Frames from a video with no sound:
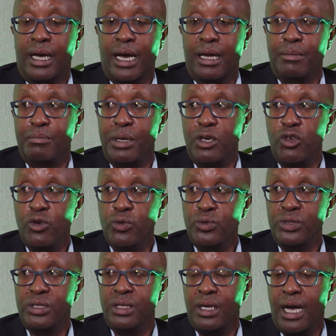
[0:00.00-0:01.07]
They can be
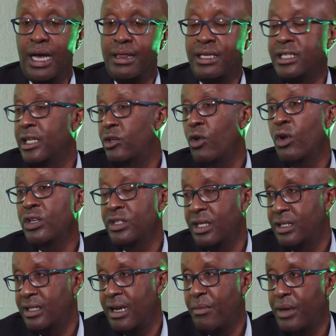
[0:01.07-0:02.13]
used. The technology
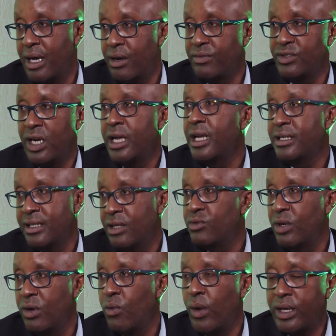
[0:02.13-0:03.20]
that's coming out of China is
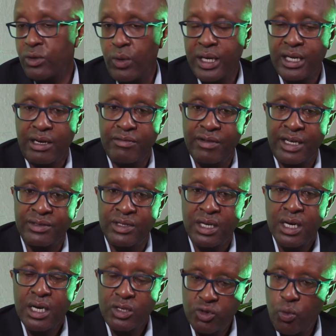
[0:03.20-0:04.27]
actually quite advanced.
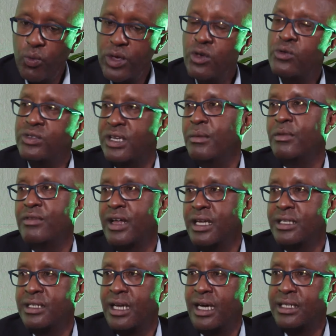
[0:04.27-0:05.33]
Mm-hmm. So we use some of
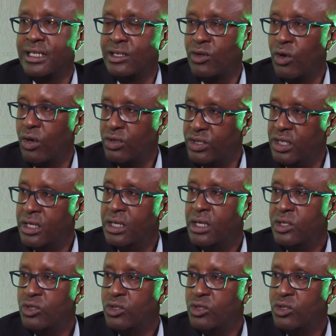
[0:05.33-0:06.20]
that technology